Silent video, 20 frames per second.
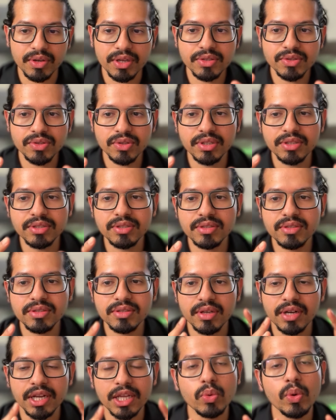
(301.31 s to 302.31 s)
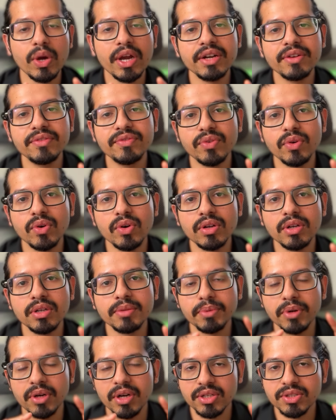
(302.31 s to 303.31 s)
Okay, so this is required for
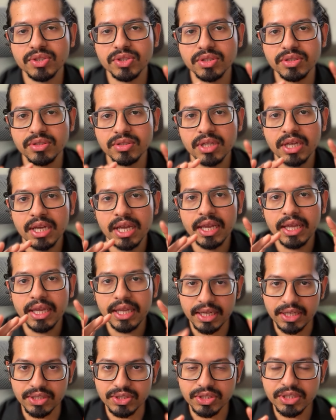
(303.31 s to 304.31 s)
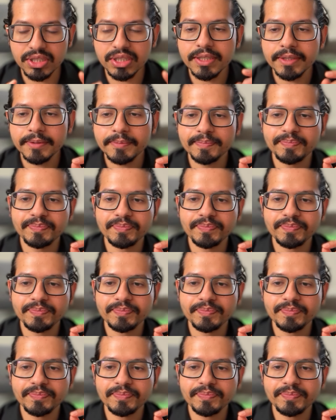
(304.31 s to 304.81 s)
a production agent.